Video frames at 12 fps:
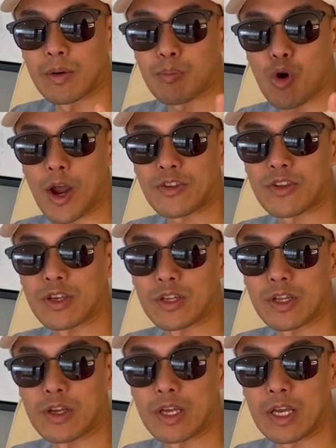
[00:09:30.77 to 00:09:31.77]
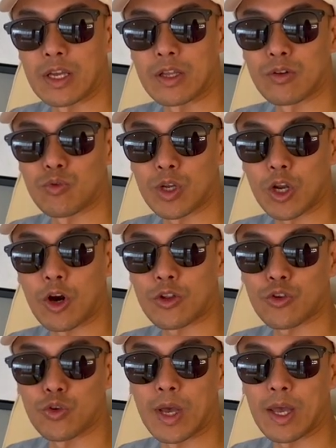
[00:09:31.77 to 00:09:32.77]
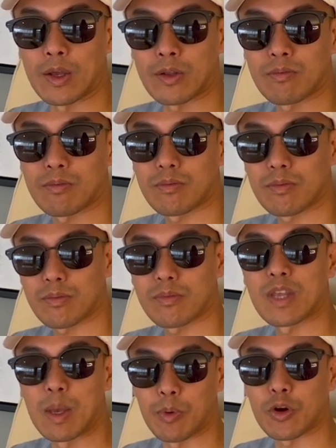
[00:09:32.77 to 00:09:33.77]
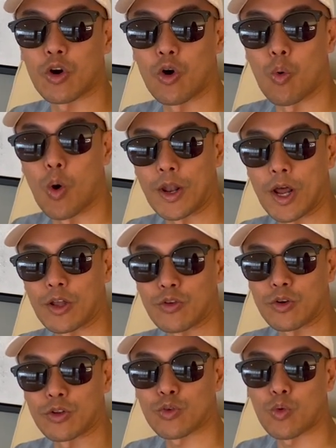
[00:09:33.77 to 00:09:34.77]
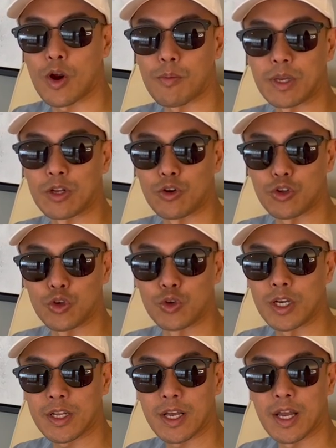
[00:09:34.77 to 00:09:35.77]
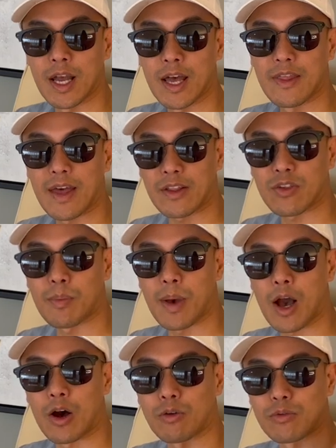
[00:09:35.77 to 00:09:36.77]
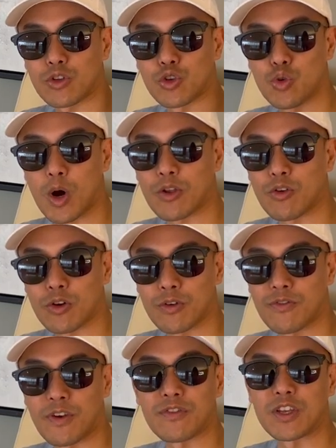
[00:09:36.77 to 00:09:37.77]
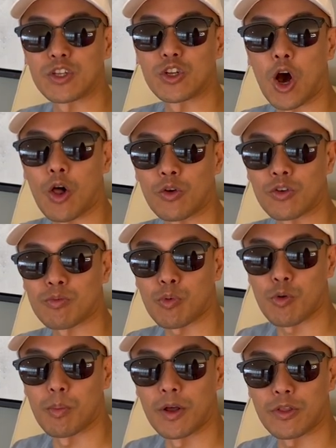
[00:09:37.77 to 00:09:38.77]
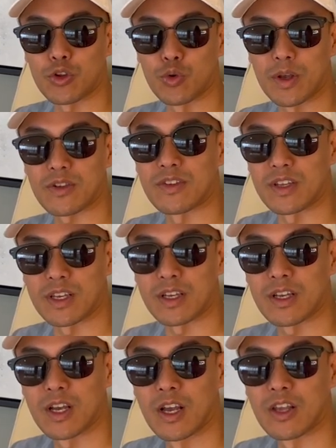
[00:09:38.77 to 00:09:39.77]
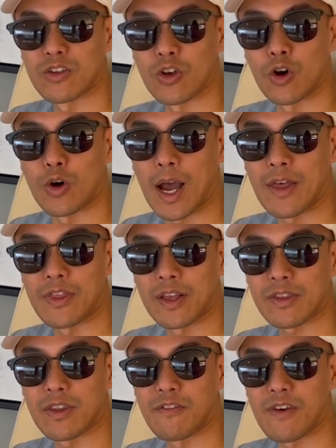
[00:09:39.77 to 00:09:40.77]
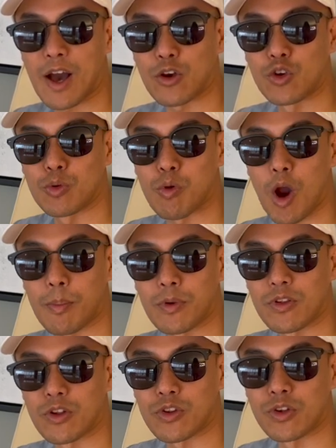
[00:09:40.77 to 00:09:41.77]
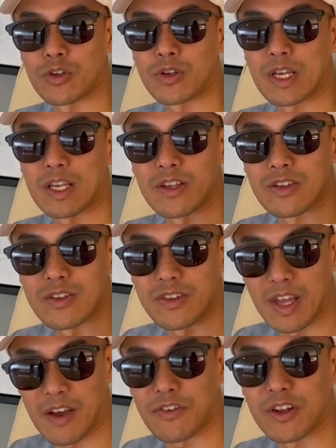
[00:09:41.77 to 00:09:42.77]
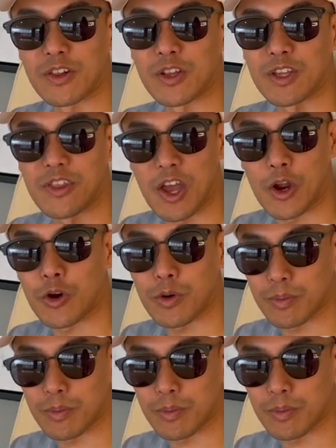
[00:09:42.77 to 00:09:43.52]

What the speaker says: price it in regards to a typical 100 square meter unit, that's about $215 per month USD. So I think the value proposition is definitely there.